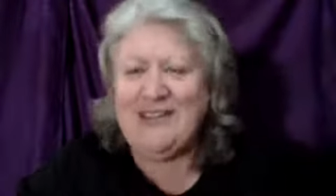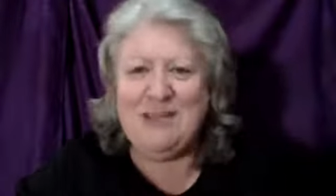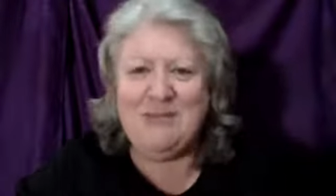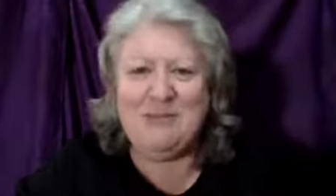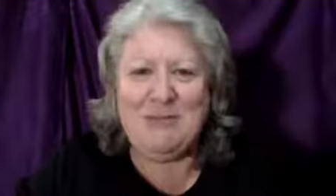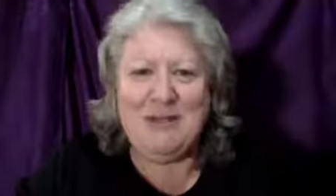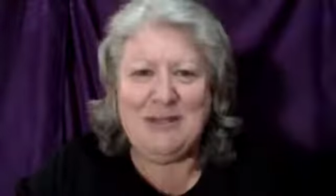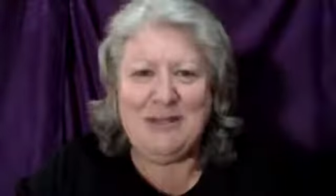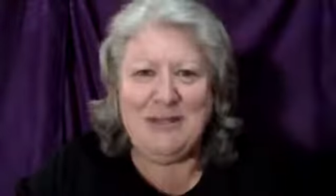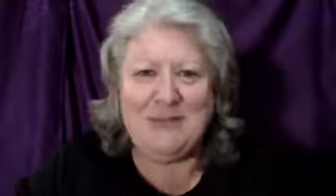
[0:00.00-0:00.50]

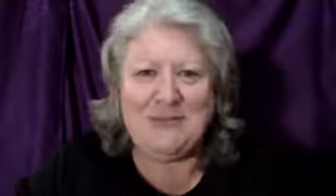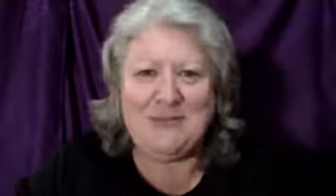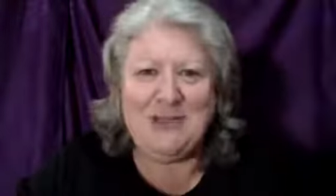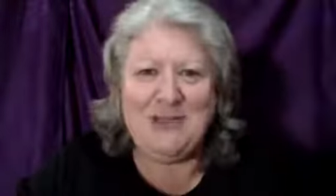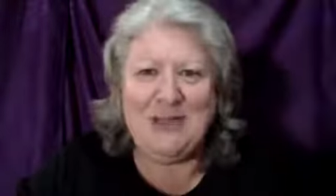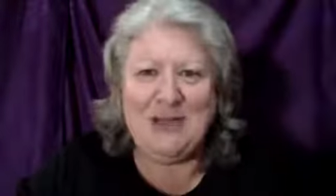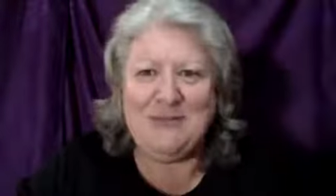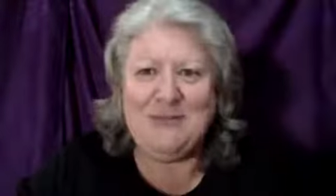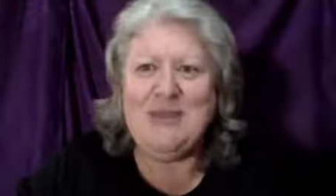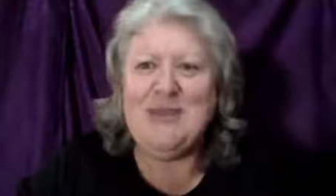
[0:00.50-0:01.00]
and plenty of
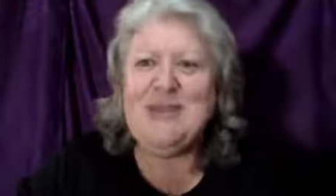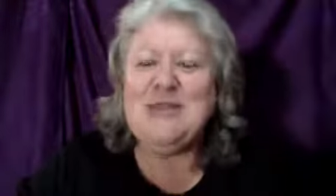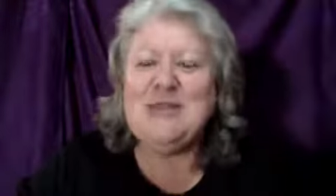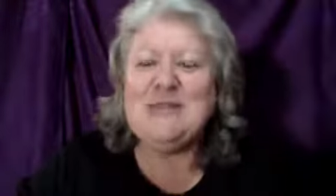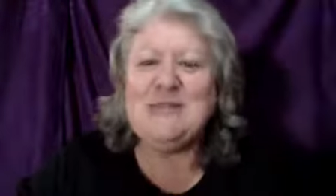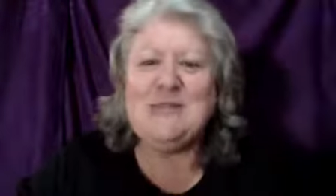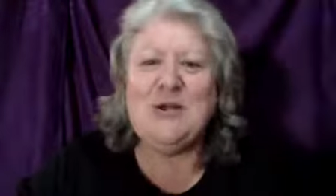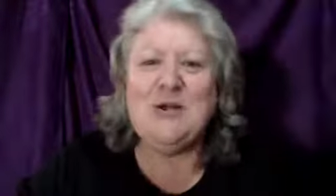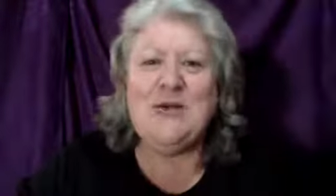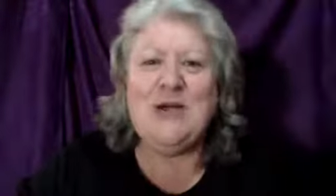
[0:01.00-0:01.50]
time.
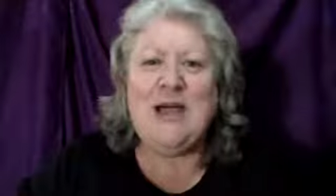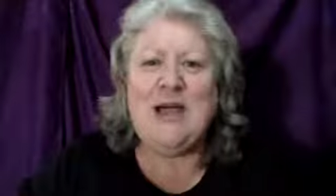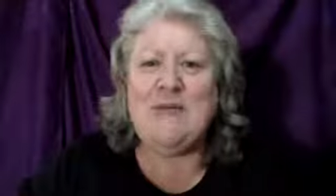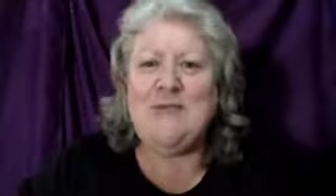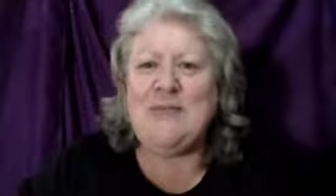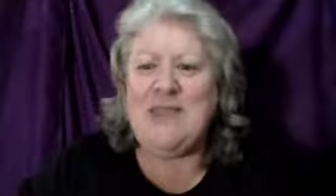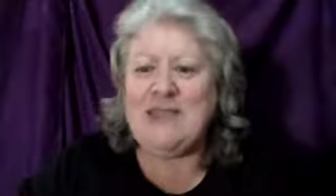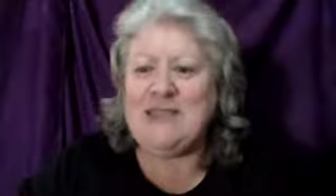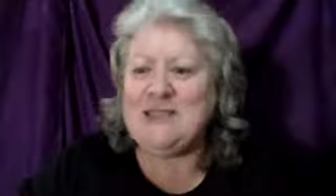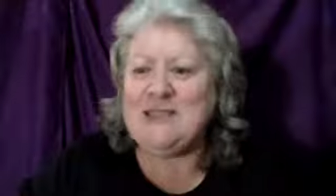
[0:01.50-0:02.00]
So
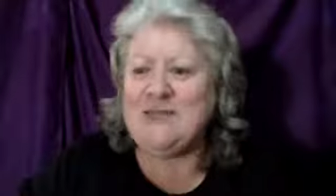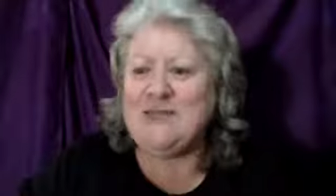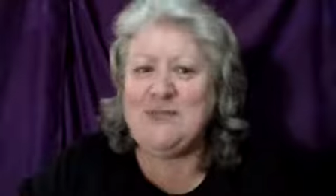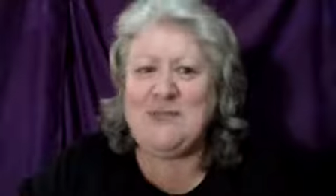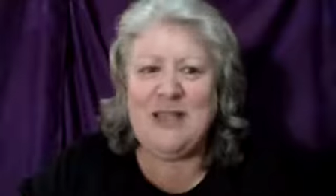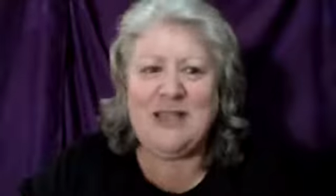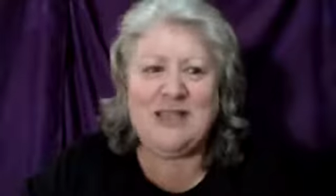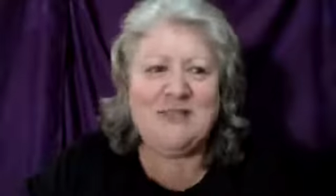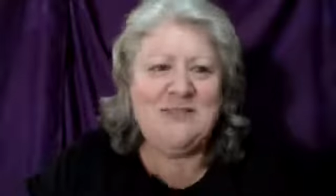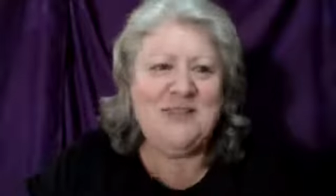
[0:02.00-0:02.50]
um, that's it
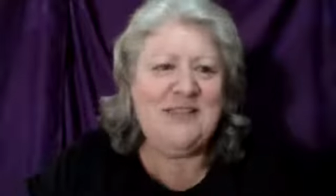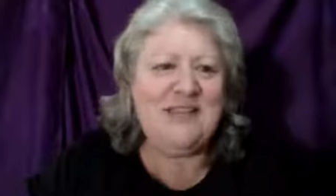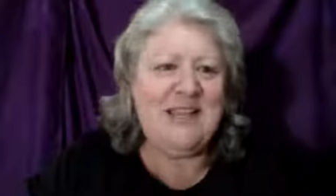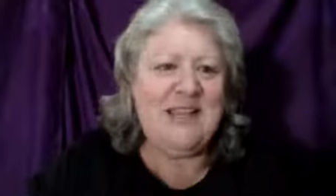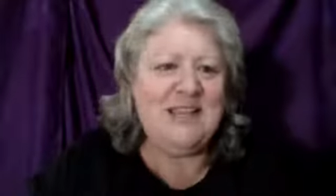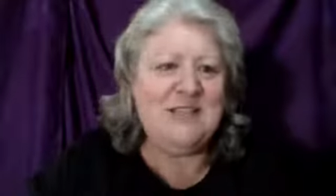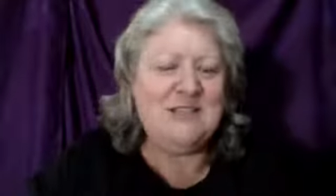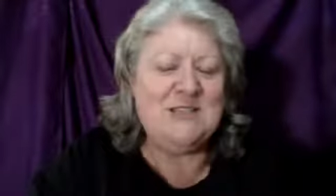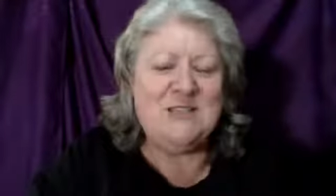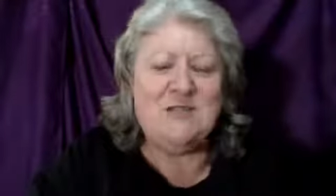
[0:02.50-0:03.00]
from us for
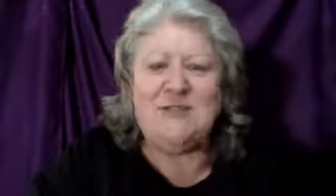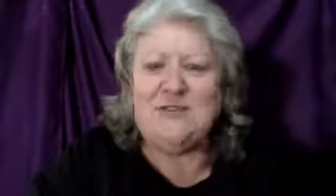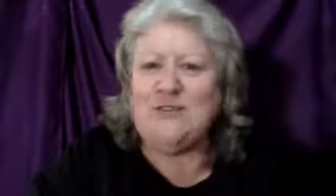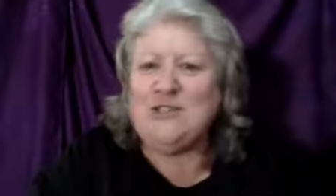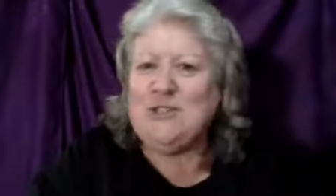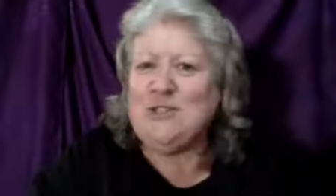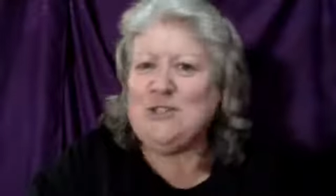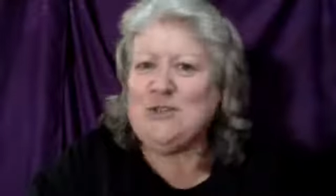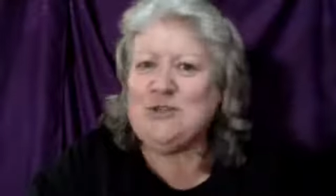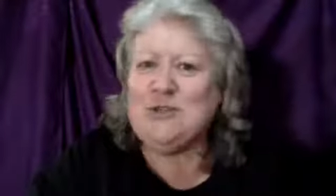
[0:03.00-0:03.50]
today, just a
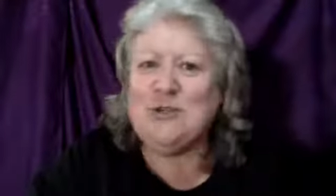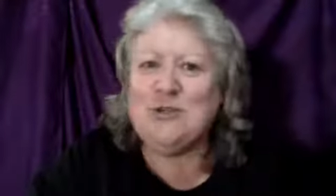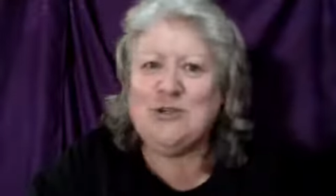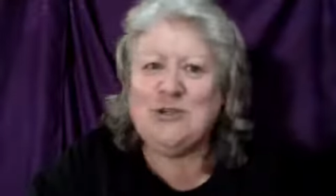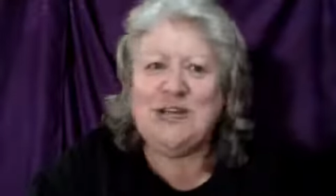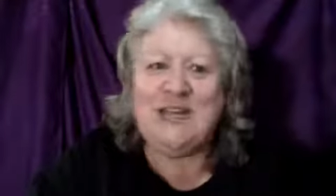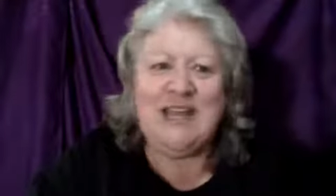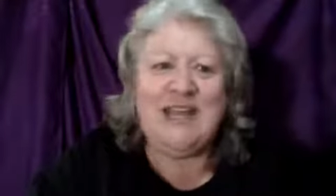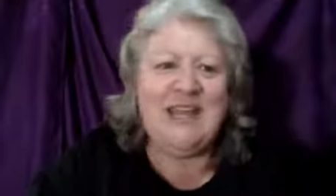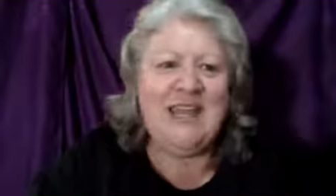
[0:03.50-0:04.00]
very short
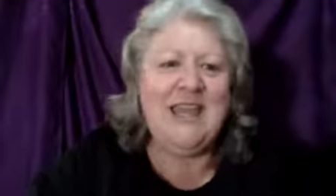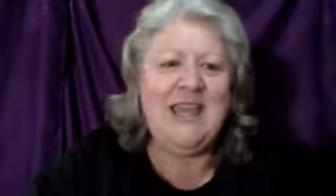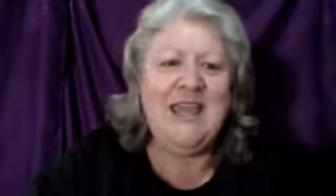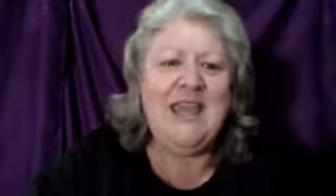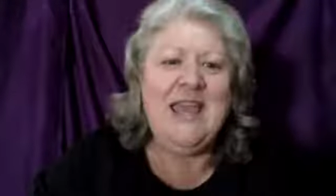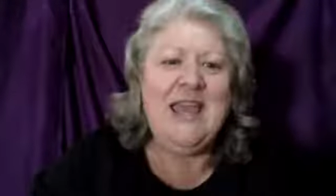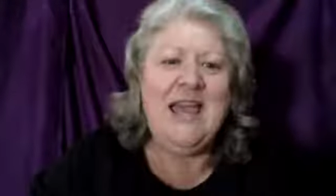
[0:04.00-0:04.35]
call today.